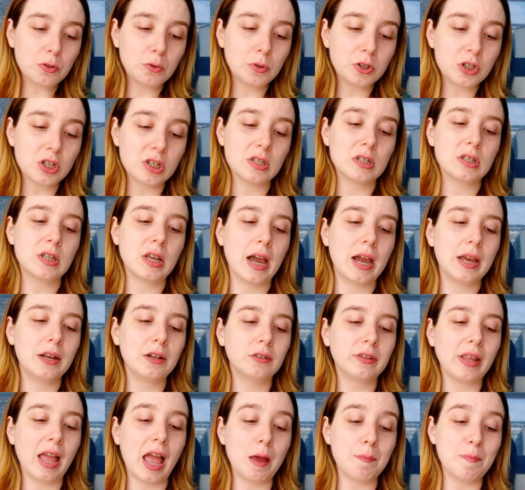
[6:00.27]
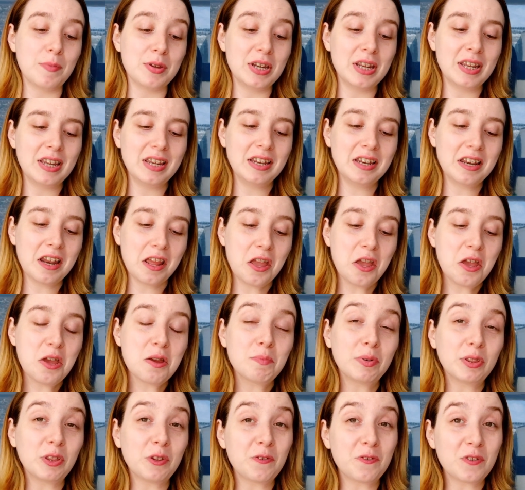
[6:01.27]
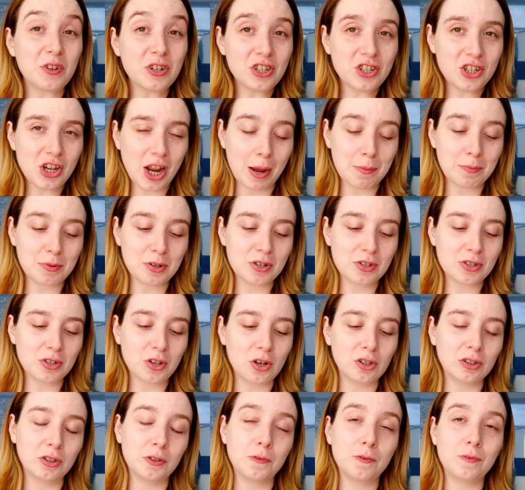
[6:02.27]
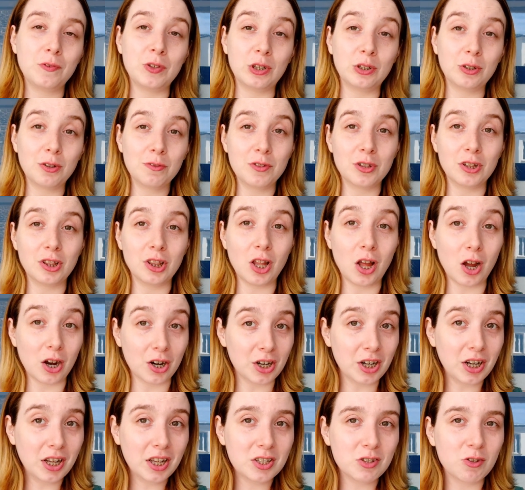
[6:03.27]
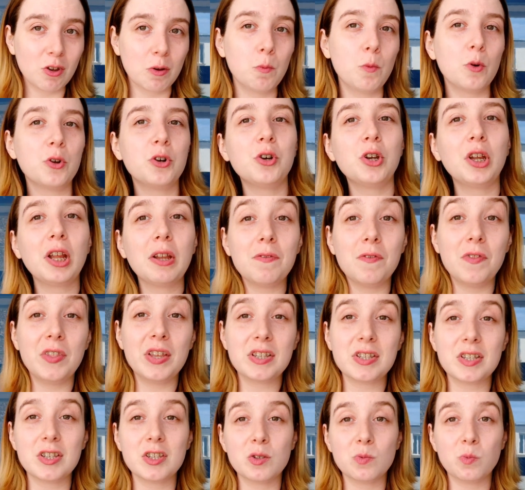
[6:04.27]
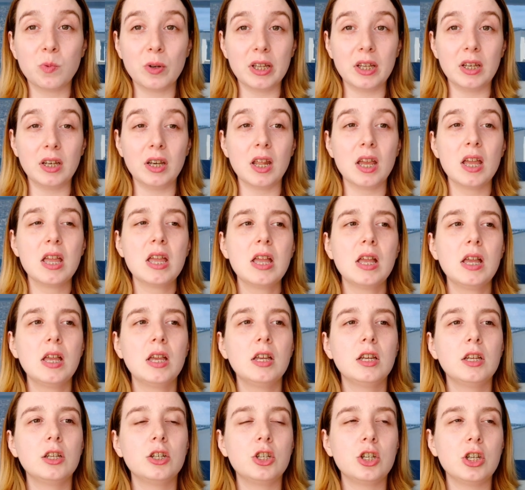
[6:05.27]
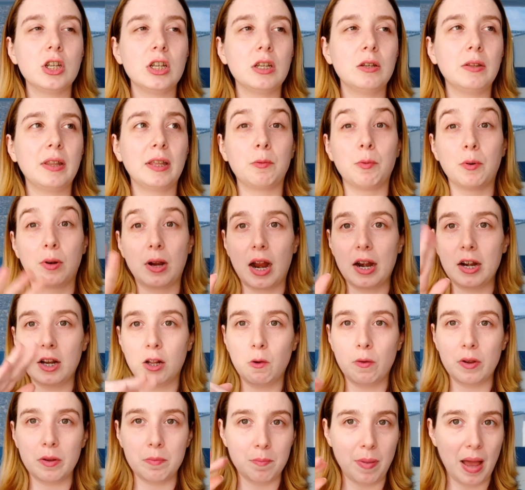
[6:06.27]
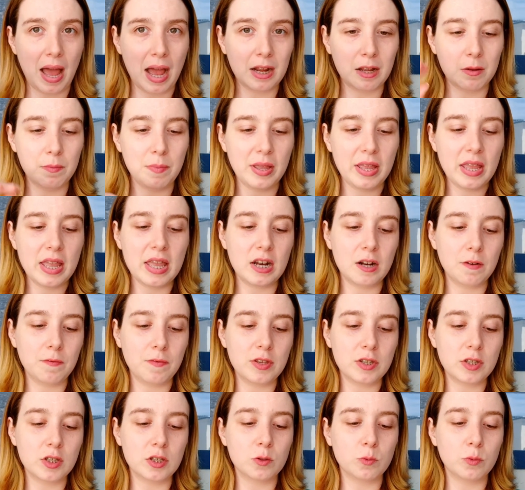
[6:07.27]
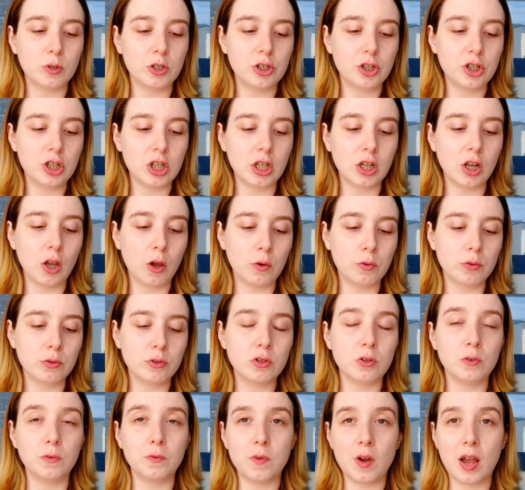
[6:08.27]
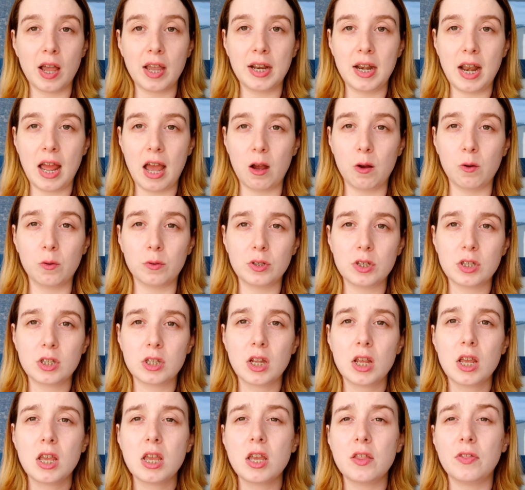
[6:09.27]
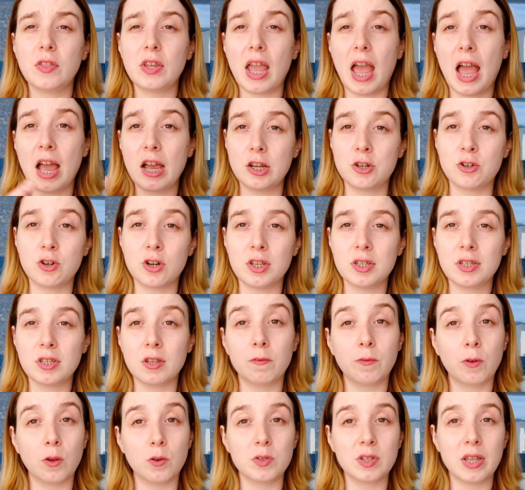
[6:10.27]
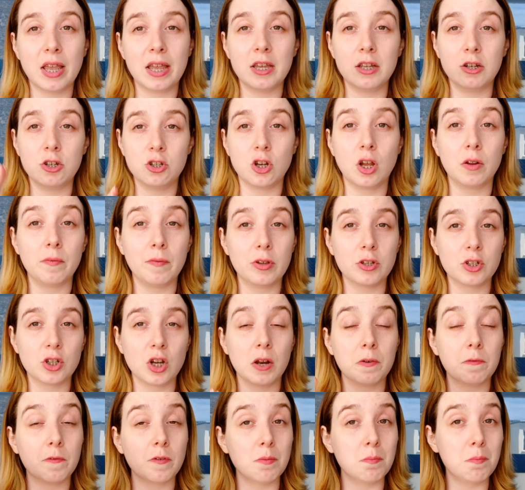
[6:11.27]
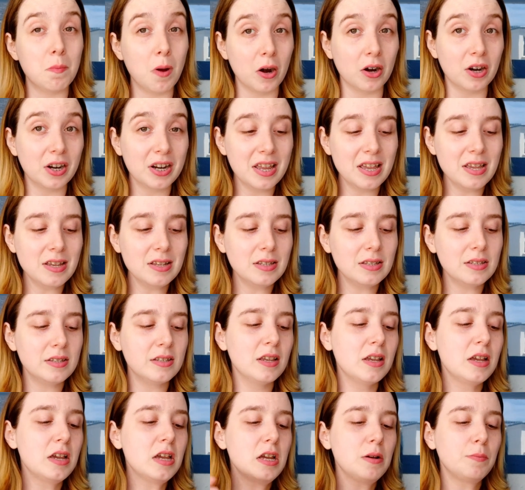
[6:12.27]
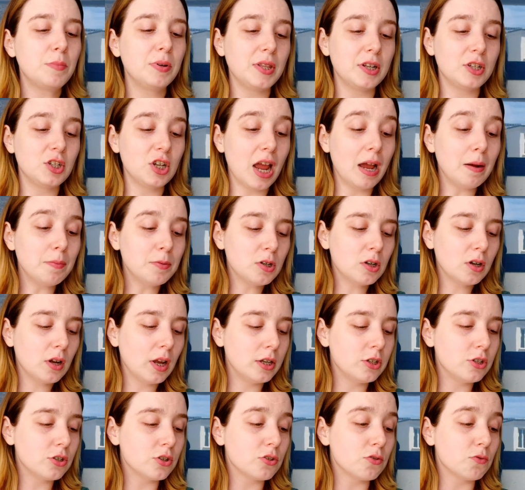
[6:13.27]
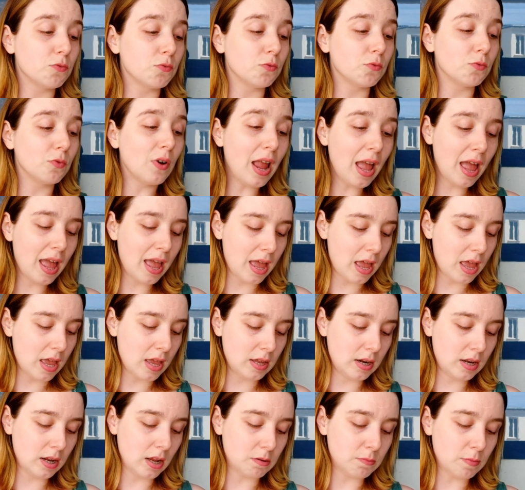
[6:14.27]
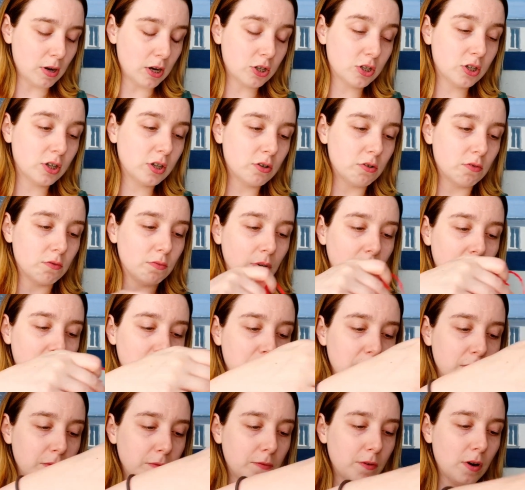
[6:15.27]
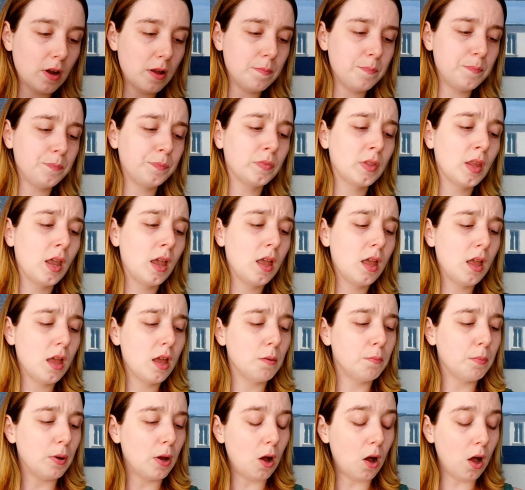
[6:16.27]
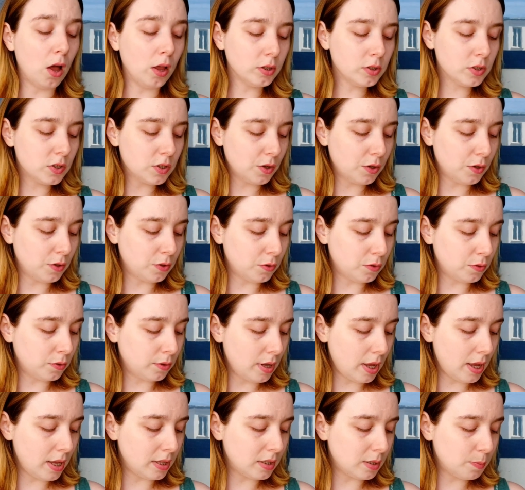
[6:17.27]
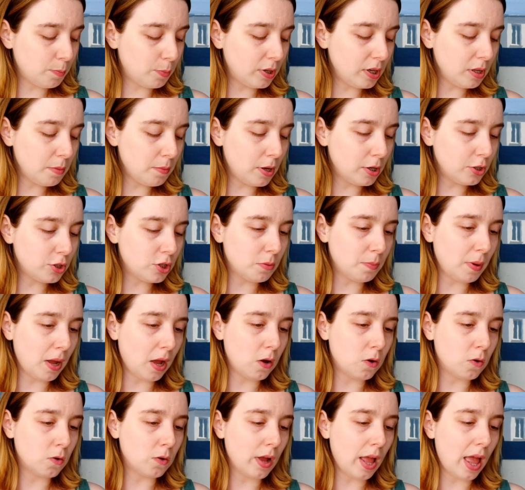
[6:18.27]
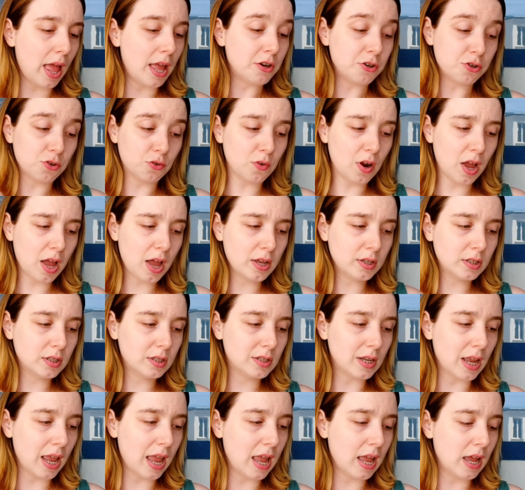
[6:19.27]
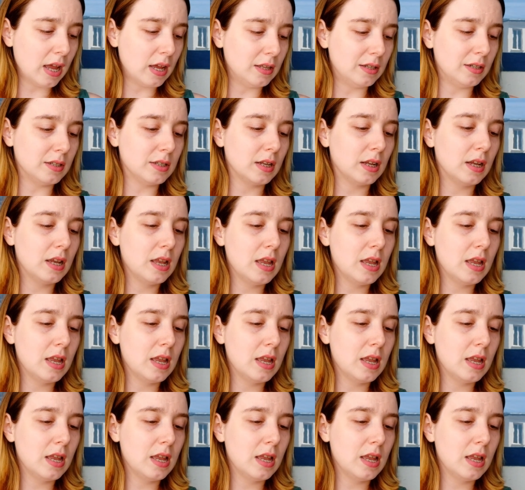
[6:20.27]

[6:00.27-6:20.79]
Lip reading: which is entitled Eponine, but the first chapter is called The Field of the Lark. So I'm wondering if this is when she, like, we're kind of going back a bit, and if this is when she goes to find out the address of Cosette and Jean Valjean for Marius. But the chapter I just read, I'm actually going to read a bit from, but also it's pretty much about Enjolras and